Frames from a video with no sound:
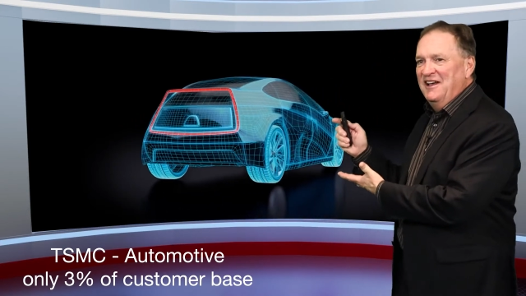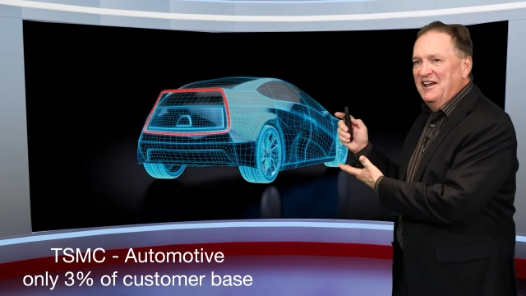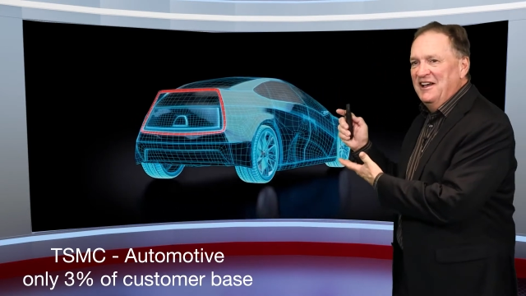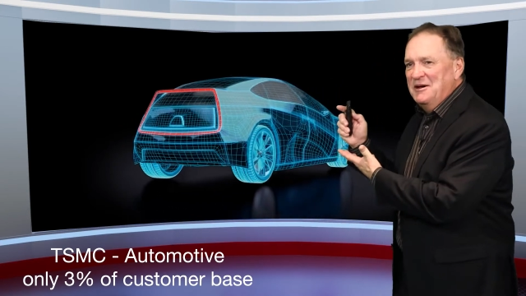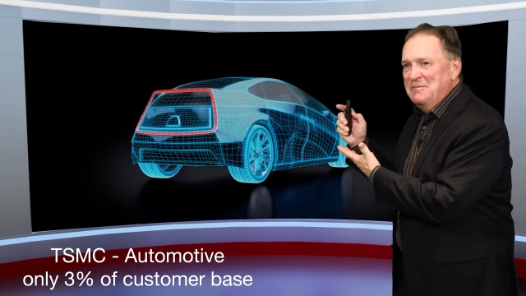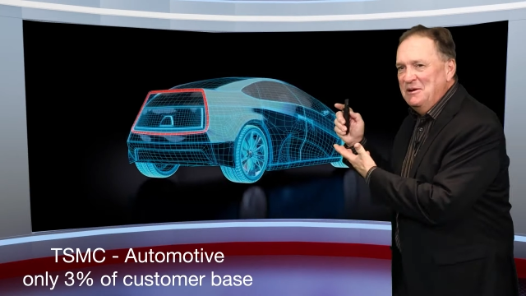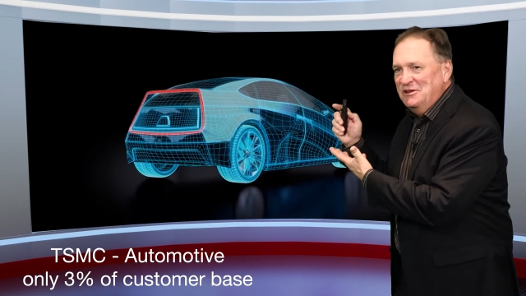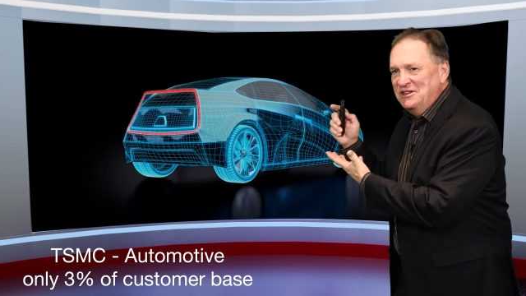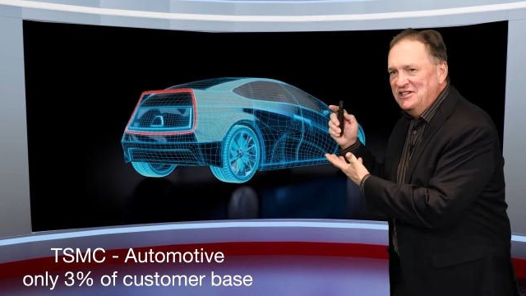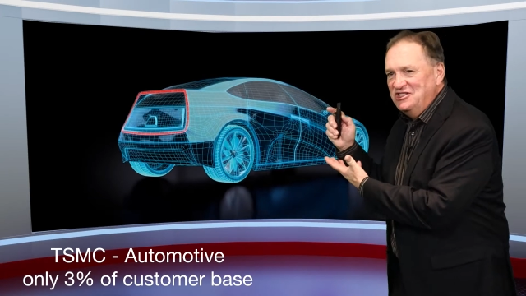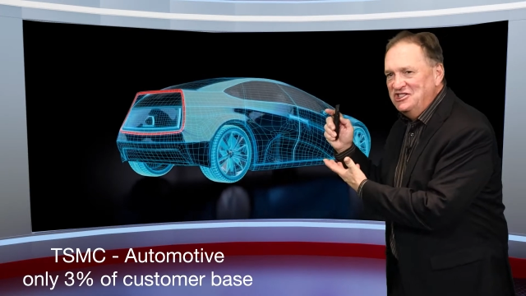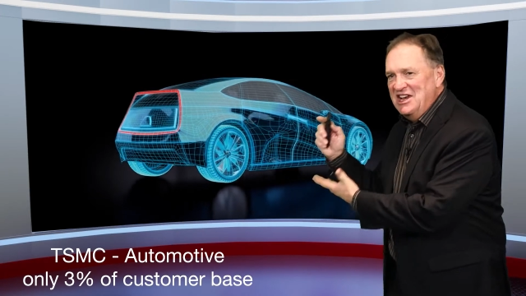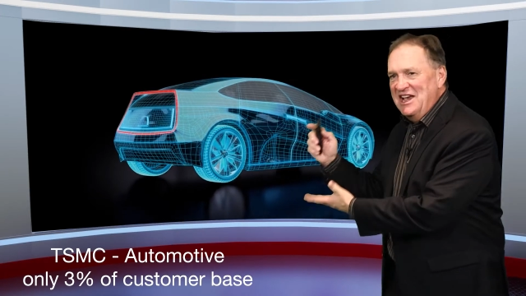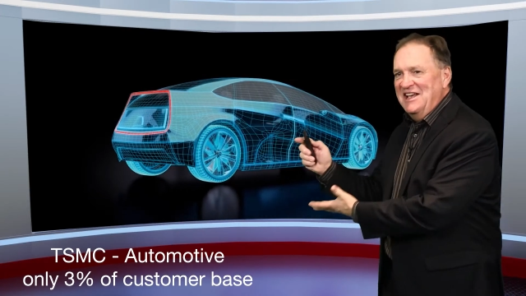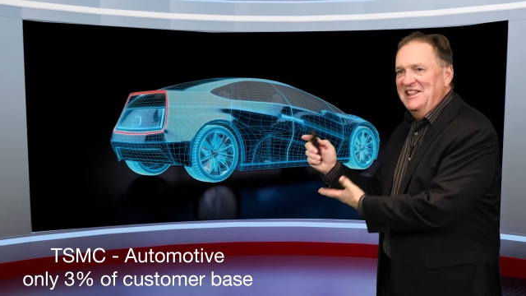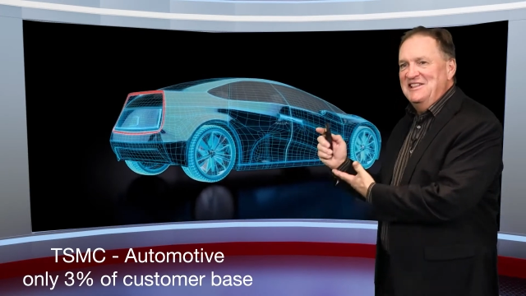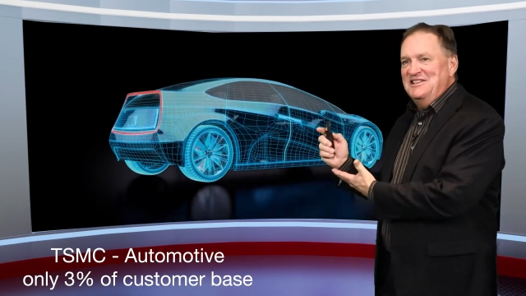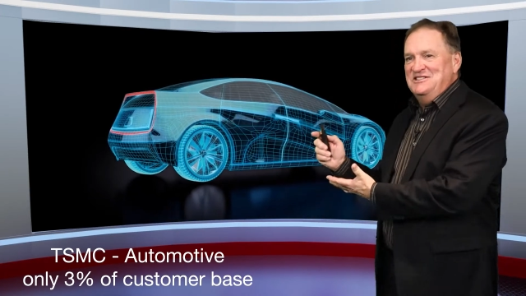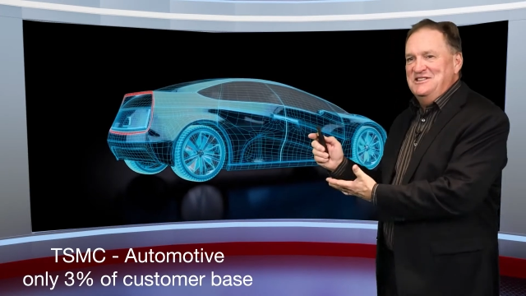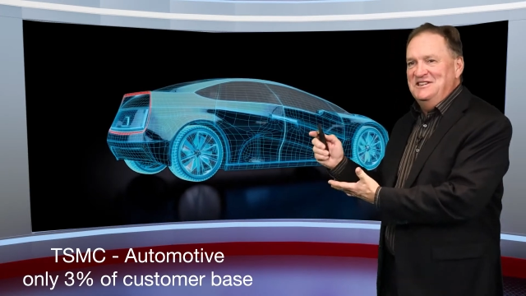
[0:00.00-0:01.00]
about the
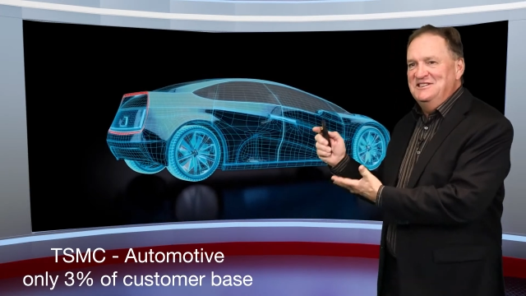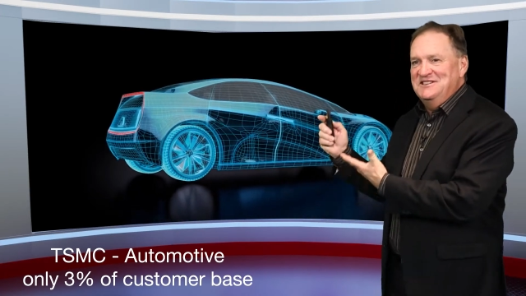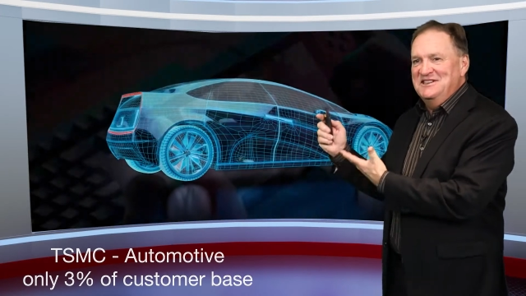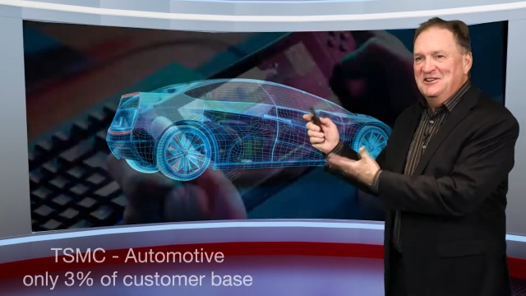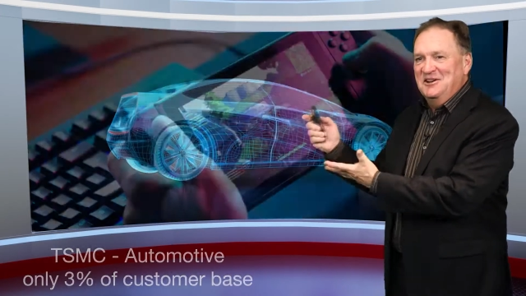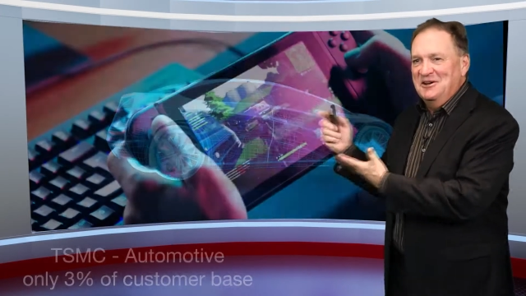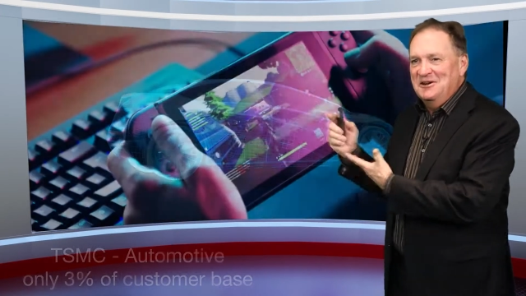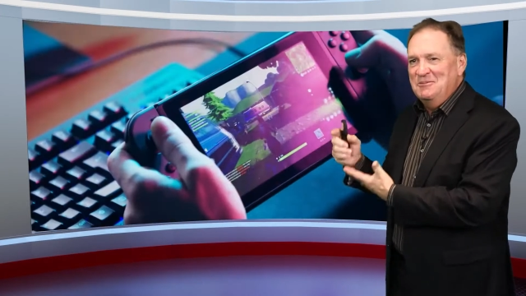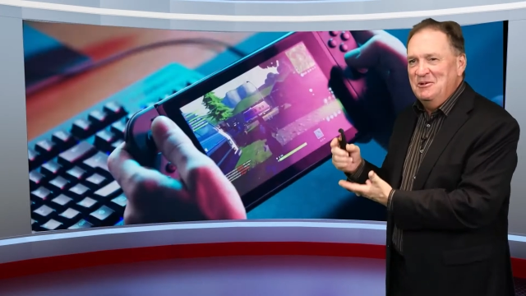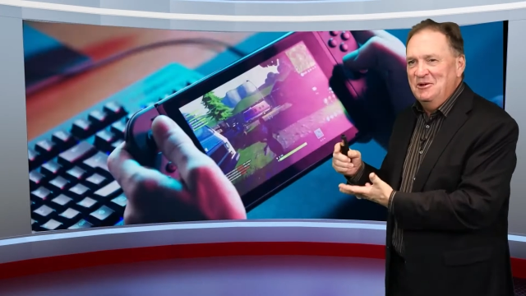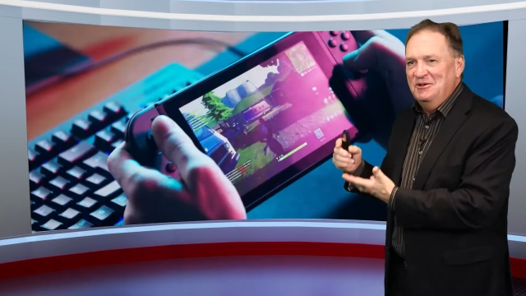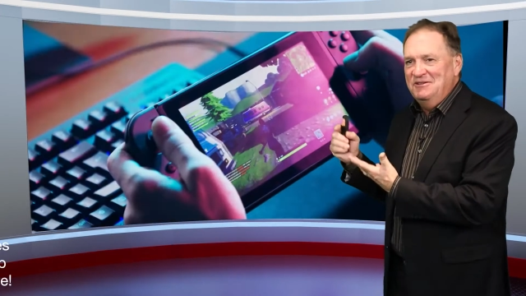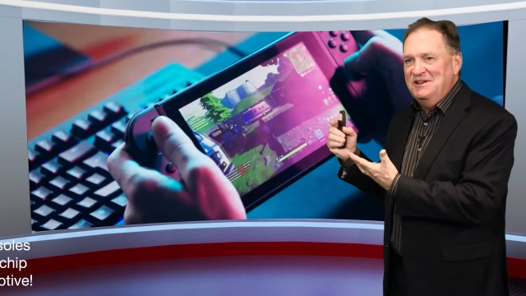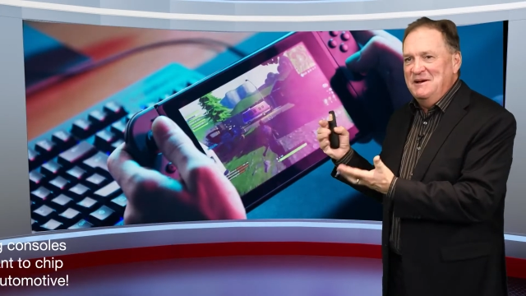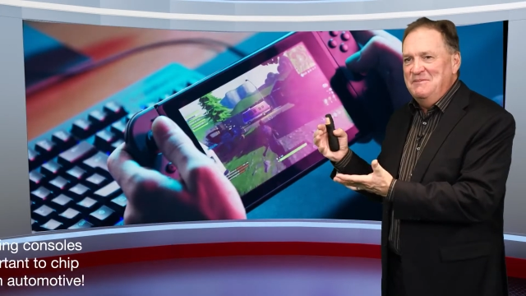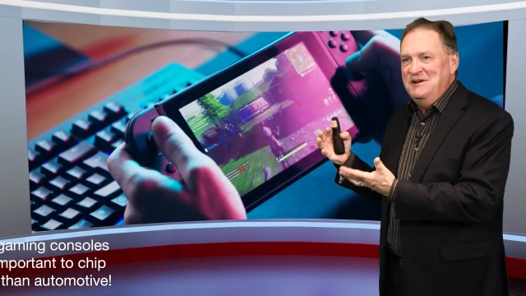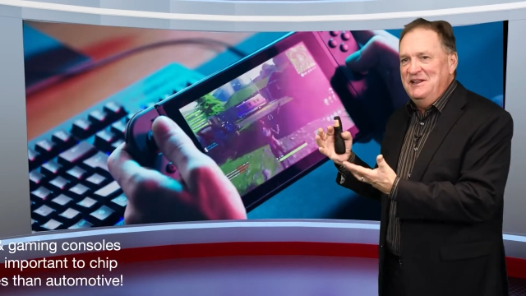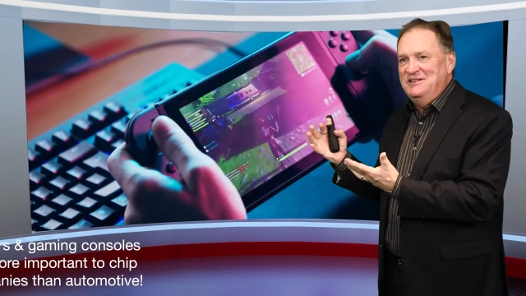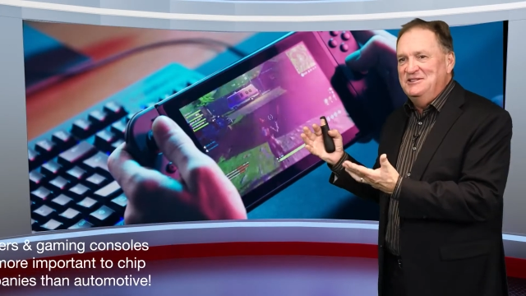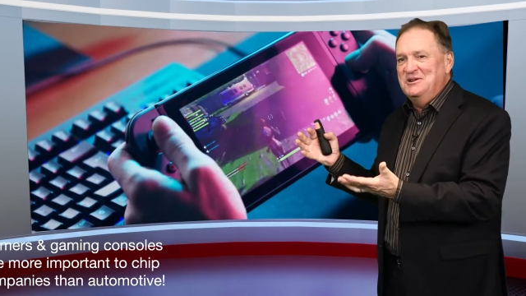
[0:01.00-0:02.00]
challenges that automotive
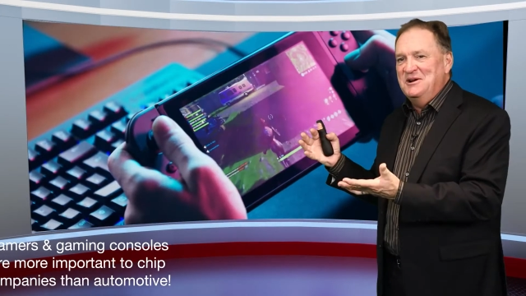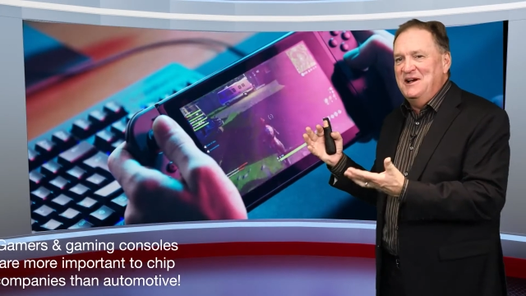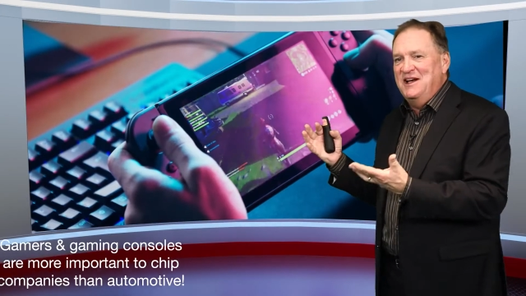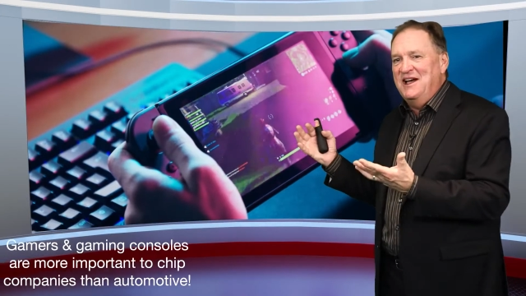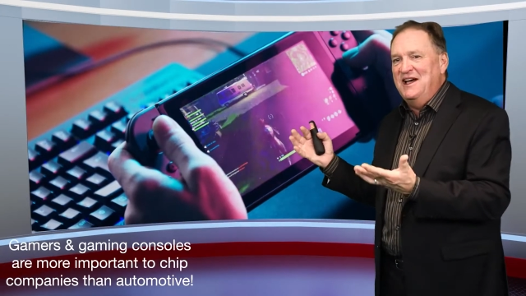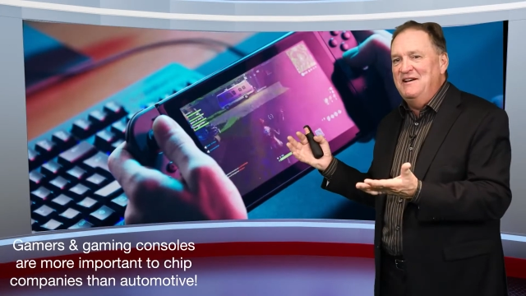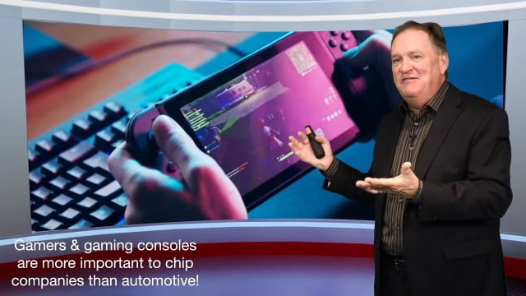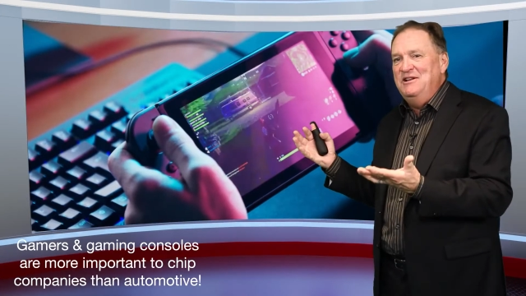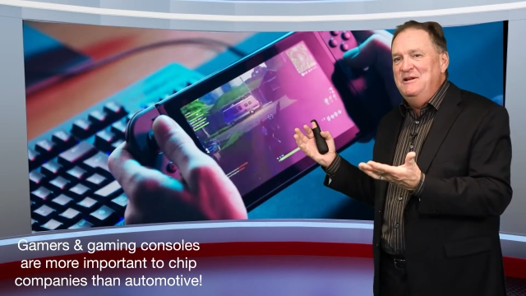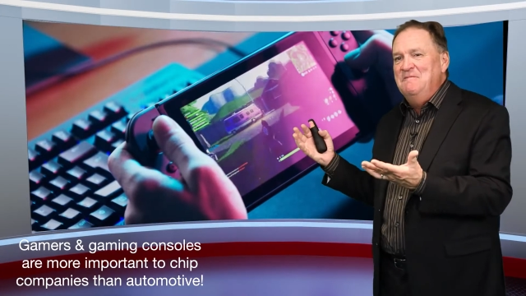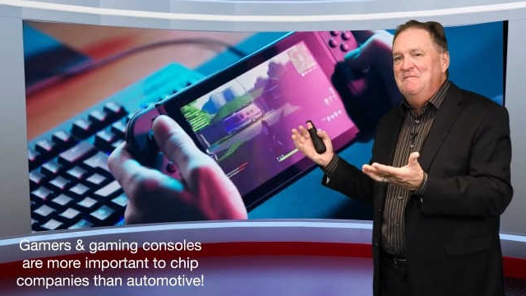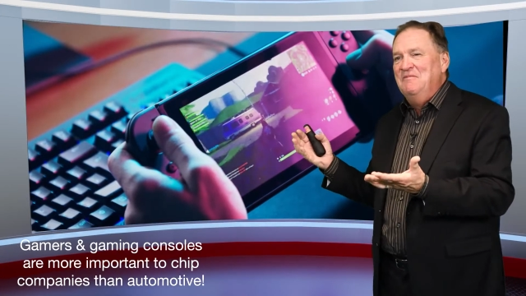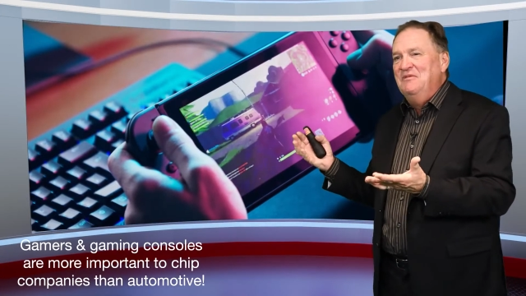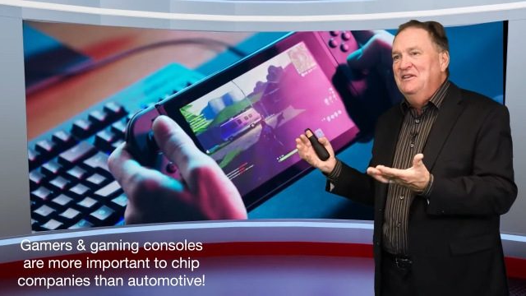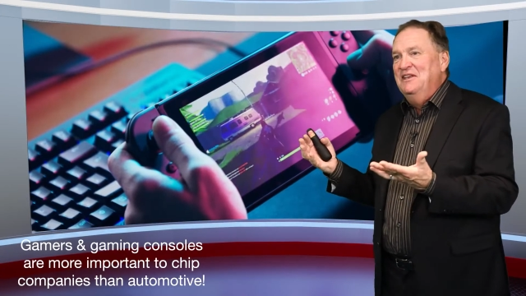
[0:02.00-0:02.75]
companies are having.